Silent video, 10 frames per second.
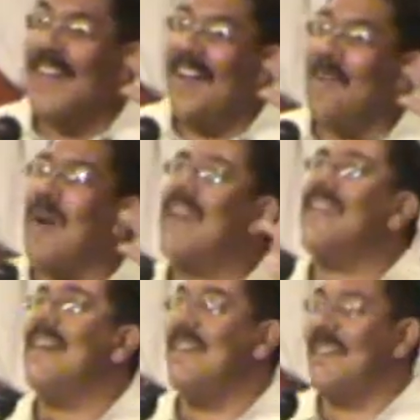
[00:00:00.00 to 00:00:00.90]
I don't want to
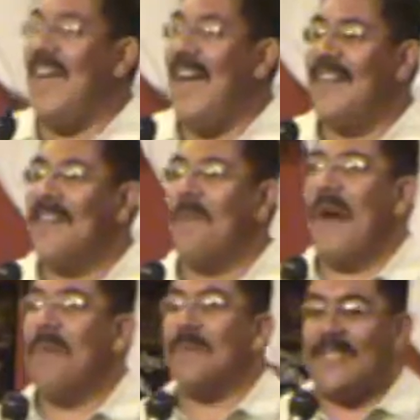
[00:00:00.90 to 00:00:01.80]
hear that. The
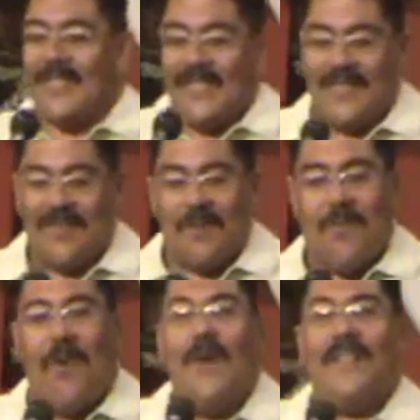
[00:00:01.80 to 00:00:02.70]
Bible says that there's a
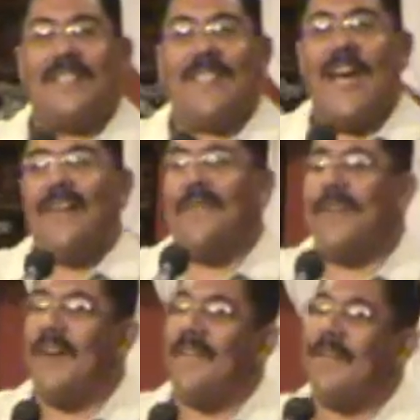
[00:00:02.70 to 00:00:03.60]
war inside
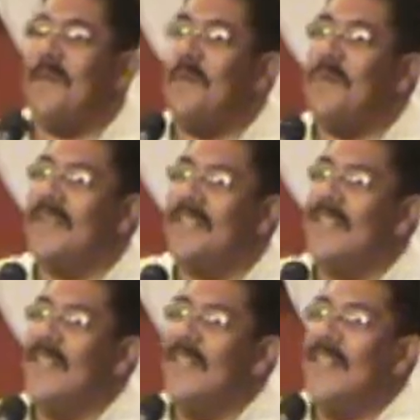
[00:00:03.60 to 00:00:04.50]
of, of humans
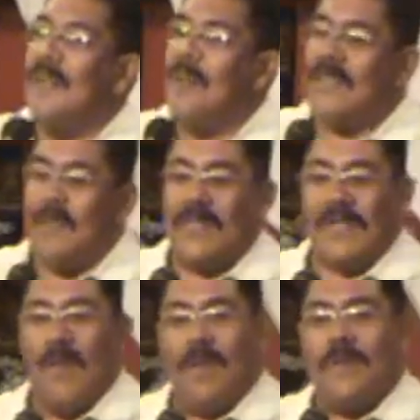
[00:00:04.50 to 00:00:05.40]
with, with
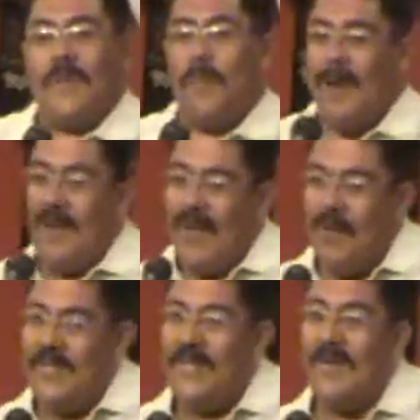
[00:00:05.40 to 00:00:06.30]
the Holy Spirit and
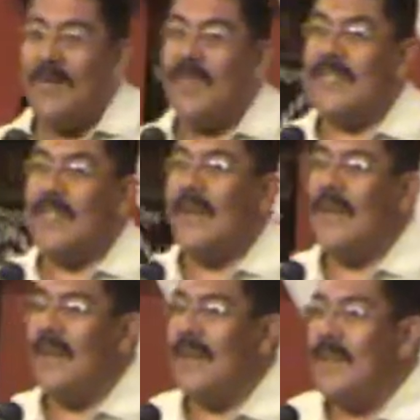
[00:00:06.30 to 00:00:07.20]
with, your,
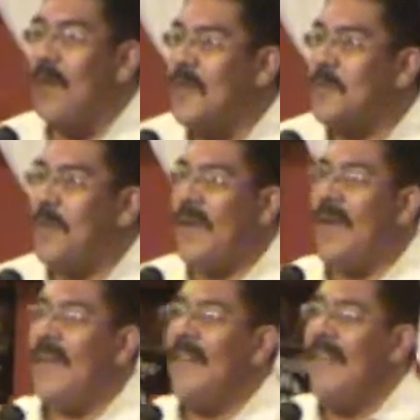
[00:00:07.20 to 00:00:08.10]
with uh, your
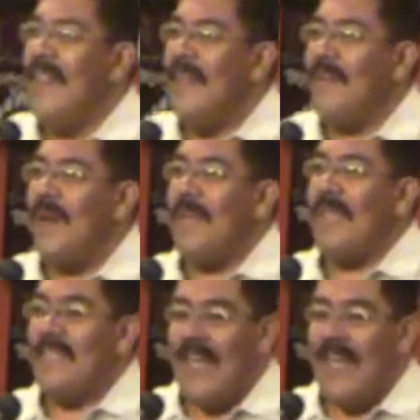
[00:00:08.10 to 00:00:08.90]
spirit. You know what I mean?